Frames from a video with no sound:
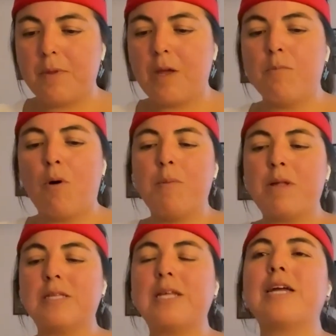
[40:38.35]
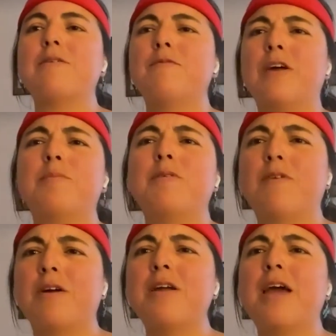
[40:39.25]
in moments that can be
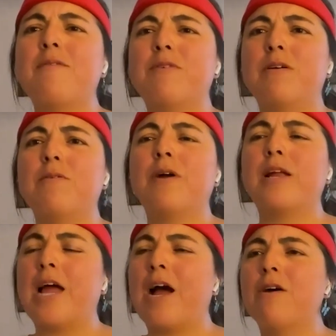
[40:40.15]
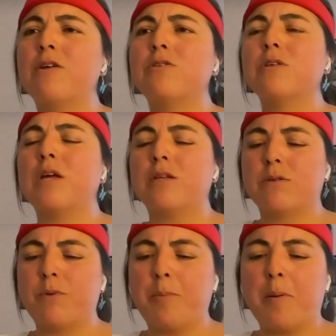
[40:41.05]
very heavy right now as
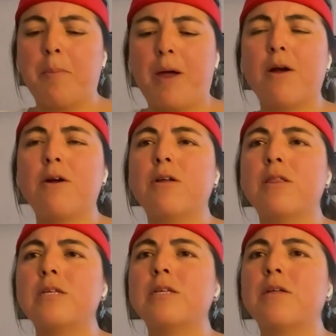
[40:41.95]
we prepare in